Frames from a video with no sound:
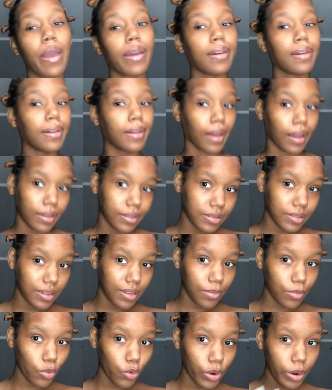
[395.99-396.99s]

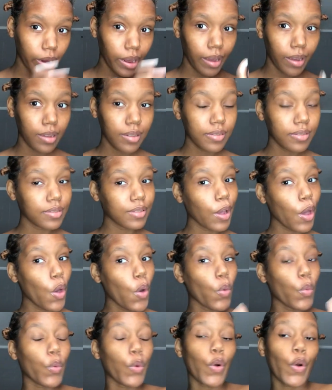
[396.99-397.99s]
19 more days
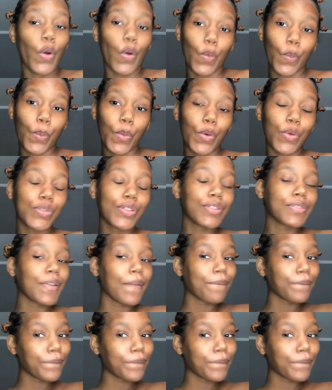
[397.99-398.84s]
we're almost